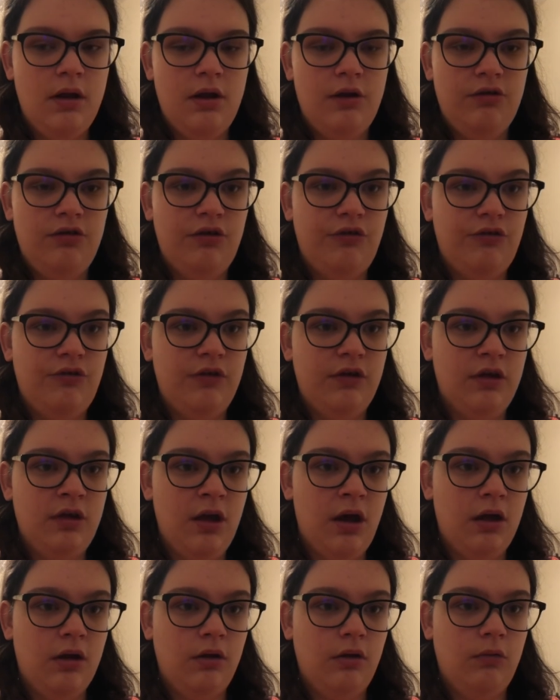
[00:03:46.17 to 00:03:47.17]
just to
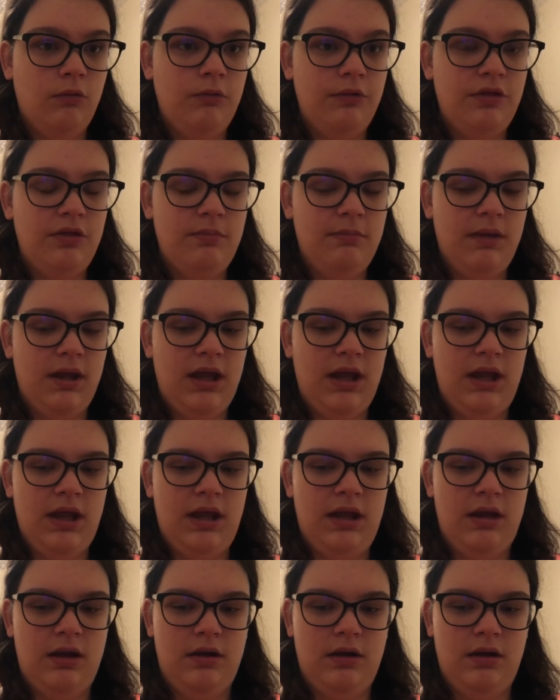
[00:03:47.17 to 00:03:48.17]
cuddle with
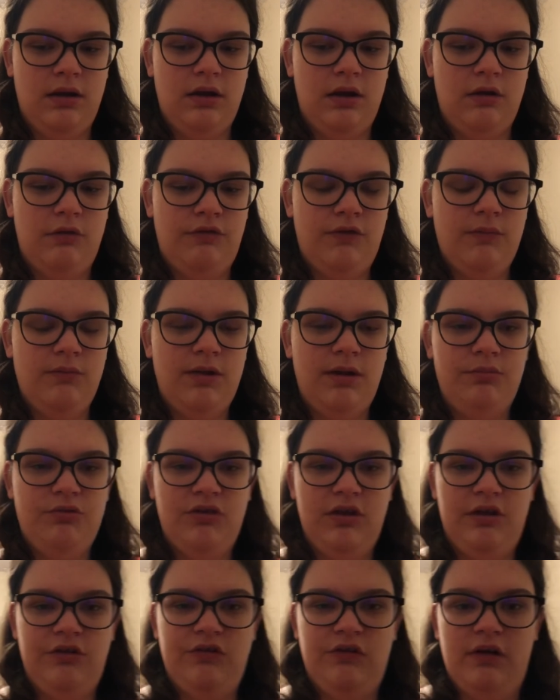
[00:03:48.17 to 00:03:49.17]
me, and you know, sometimes
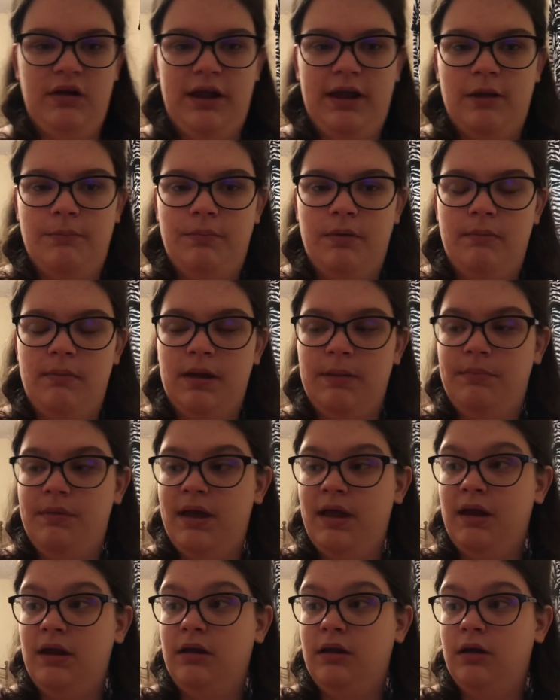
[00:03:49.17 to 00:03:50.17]
she likes to lay up on my
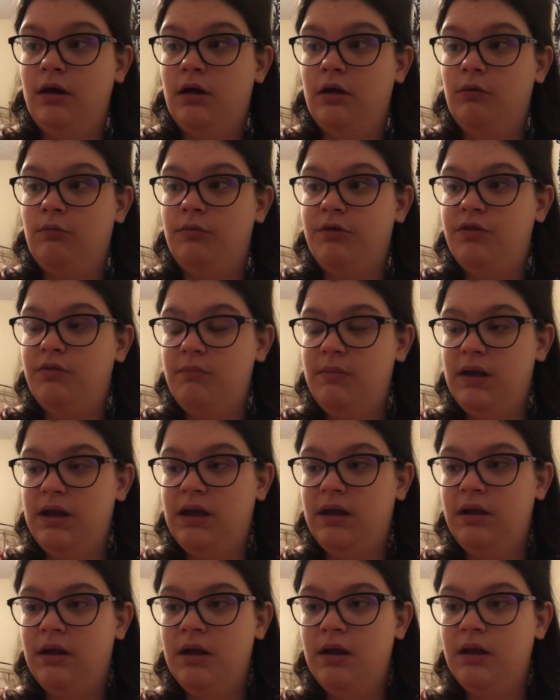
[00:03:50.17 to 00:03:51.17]
bed and cuddle with
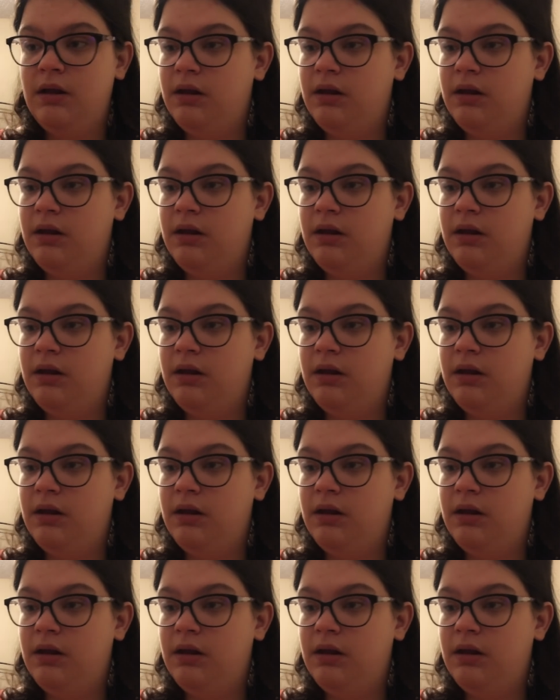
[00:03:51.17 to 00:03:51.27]
me,